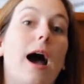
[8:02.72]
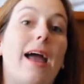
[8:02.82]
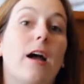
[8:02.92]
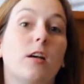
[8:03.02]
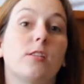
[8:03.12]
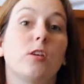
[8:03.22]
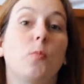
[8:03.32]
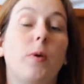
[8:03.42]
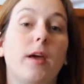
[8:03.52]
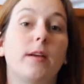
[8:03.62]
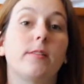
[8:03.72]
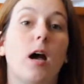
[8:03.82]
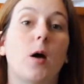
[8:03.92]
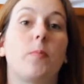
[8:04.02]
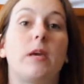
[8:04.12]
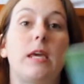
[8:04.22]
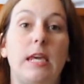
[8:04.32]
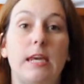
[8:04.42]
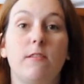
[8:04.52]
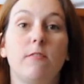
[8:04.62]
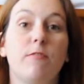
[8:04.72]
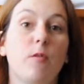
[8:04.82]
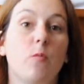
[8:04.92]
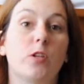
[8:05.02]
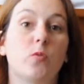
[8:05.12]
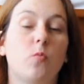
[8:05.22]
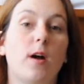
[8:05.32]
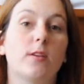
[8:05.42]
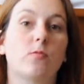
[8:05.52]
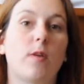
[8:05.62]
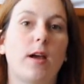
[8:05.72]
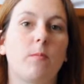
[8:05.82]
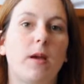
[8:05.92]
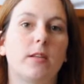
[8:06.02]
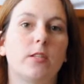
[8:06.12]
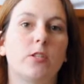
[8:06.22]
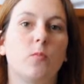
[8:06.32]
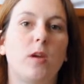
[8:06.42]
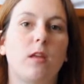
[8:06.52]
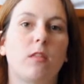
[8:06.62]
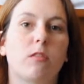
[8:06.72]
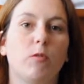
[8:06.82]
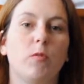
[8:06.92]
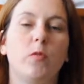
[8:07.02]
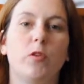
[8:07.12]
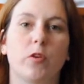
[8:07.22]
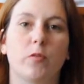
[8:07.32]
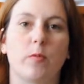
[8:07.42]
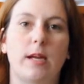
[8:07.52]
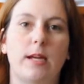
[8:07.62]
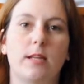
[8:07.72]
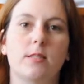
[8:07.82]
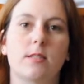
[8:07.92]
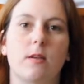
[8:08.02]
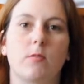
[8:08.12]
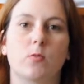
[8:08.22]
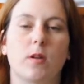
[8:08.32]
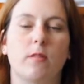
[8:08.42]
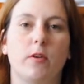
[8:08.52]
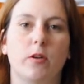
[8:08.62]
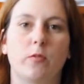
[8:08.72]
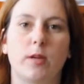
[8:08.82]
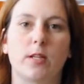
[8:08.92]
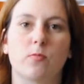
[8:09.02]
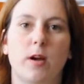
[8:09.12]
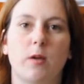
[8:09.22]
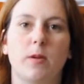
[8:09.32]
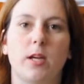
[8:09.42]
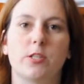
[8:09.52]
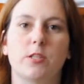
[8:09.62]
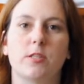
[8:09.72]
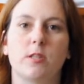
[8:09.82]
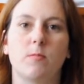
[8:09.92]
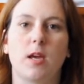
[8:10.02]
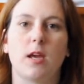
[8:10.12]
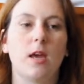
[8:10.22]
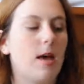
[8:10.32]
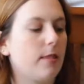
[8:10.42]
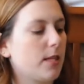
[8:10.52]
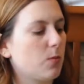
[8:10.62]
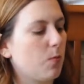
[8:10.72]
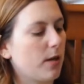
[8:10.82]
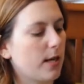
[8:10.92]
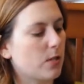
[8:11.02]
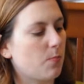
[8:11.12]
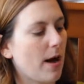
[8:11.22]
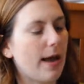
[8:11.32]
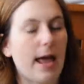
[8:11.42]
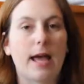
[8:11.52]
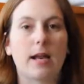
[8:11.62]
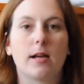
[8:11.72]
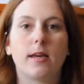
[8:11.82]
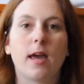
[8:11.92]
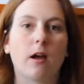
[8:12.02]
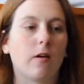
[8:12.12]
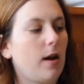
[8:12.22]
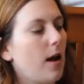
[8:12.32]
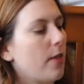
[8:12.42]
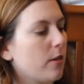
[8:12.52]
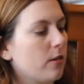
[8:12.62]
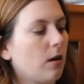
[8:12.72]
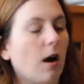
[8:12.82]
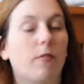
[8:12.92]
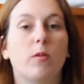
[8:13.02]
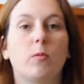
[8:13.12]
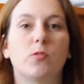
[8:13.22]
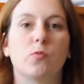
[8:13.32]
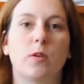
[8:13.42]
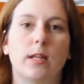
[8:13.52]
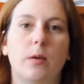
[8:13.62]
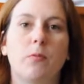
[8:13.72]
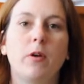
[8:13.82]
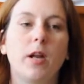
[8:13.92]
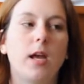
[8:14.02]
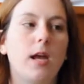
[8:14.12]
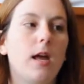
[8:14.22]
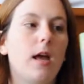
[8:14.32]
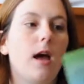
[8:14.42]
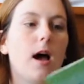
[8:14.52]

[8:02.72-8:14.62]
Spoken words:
I also picked up Eve, which was recommended to me through Goodreads. It was one of the Goodreads recommendations to me. This book is by Anna Carey. I thought the cover was really pretty.